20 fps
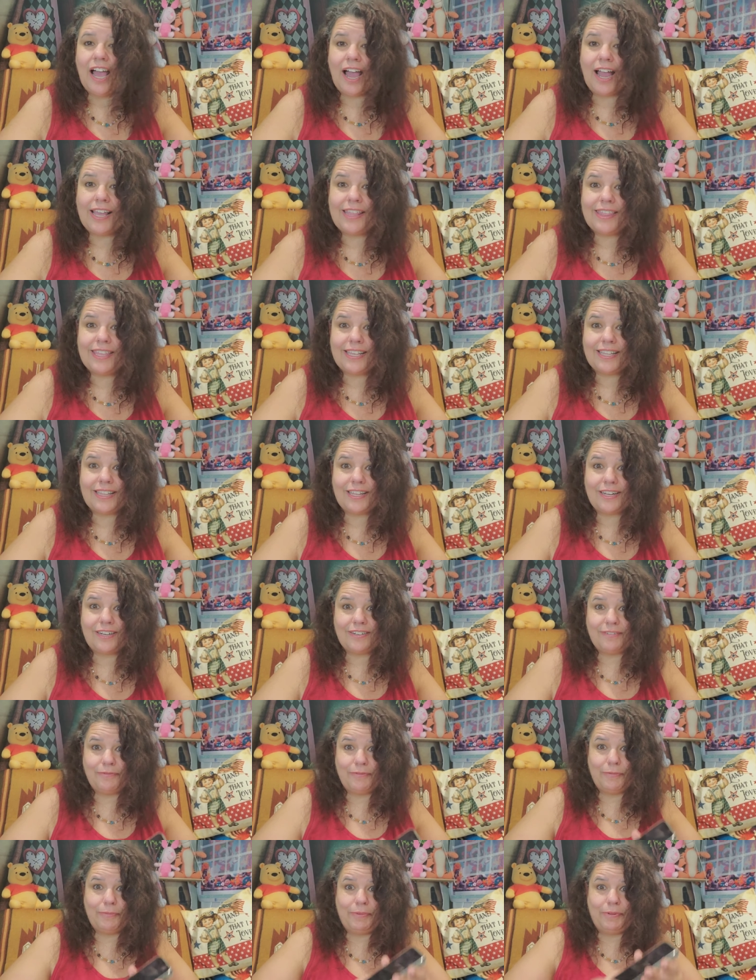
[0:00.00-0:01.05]
I think they
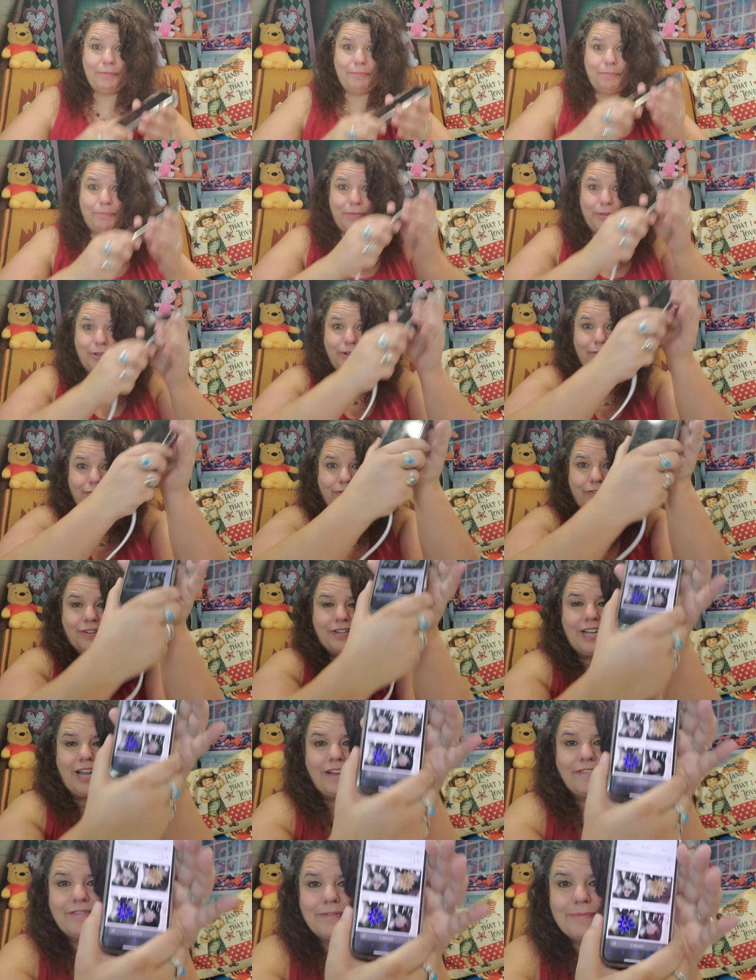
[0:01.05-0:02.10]
would be beautiful
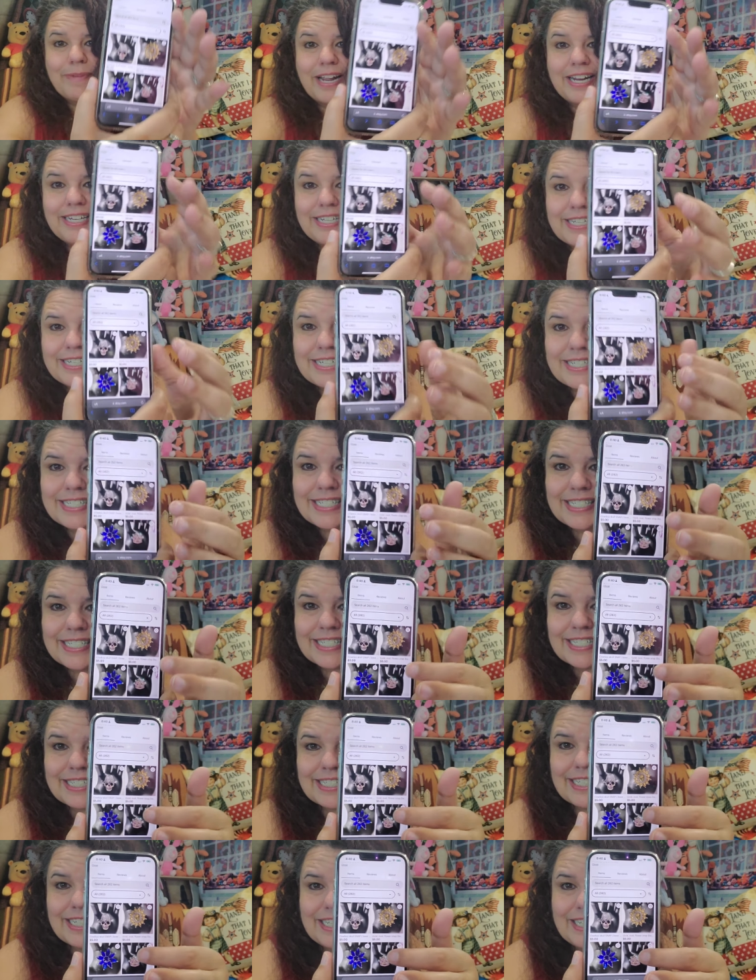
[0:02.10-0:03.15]
cover
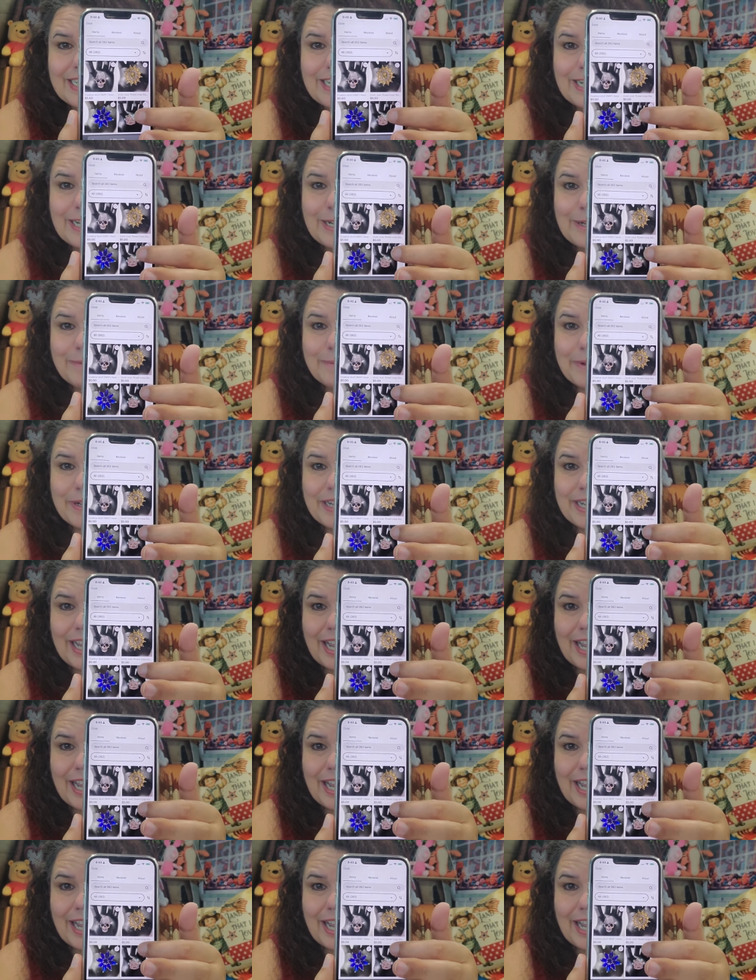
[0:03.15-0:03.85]
minders. But